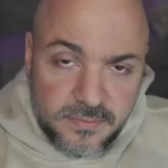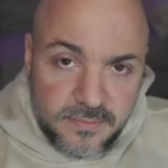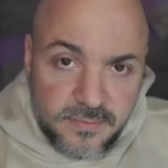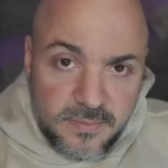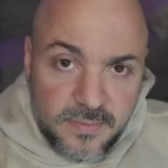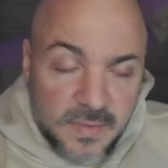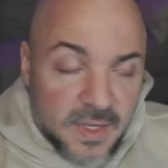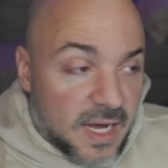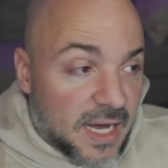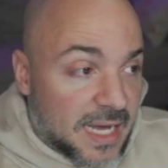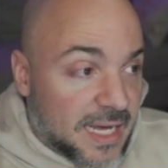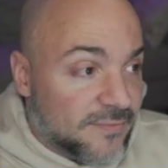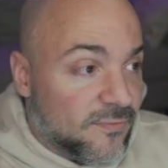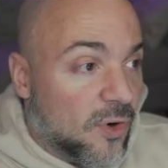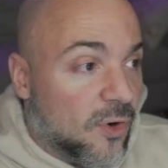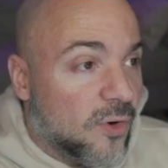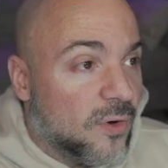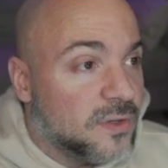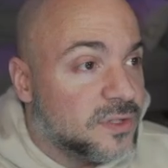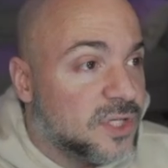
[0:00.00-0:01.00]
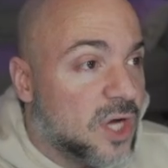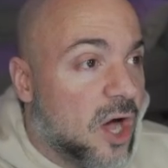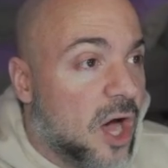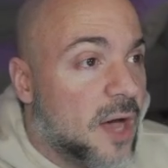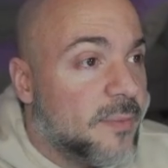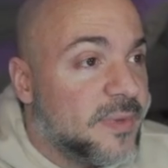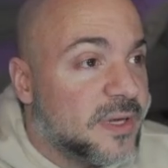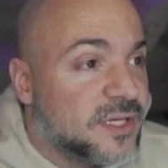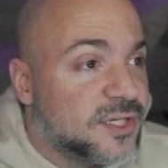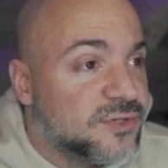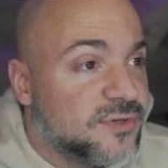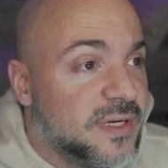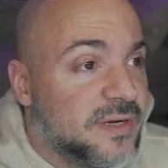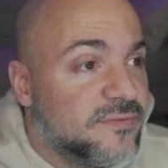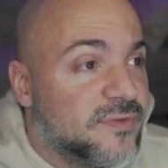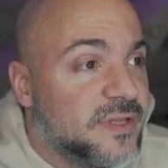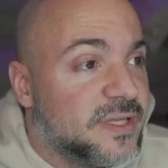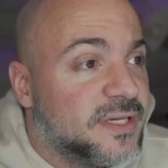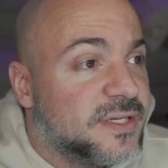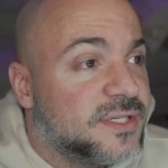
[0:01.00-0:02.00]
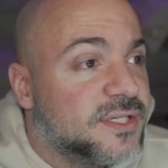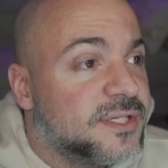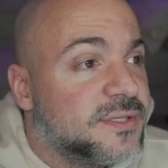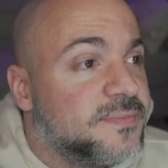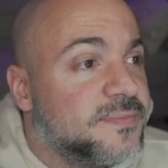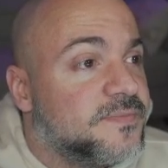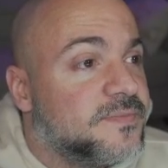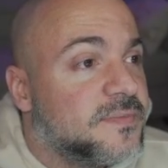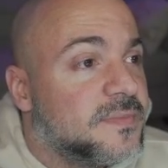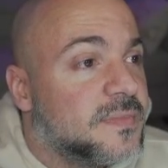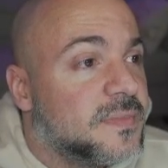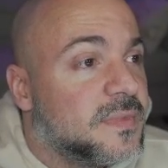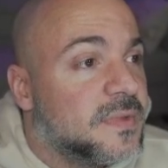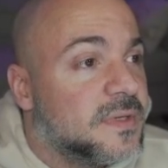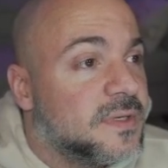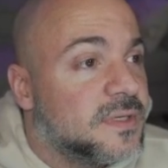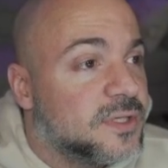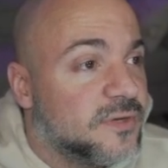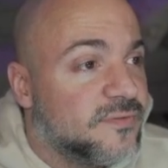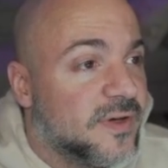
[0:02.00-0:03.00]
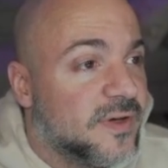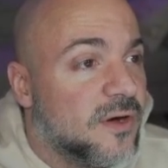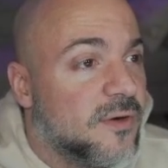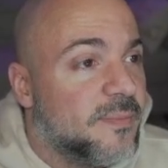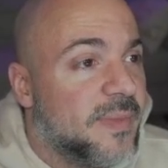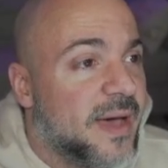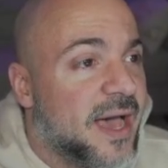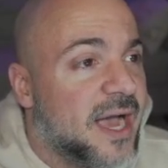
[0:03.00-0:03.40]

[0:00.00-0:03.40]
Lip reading: I have a whole topic stream for this. So if I go back to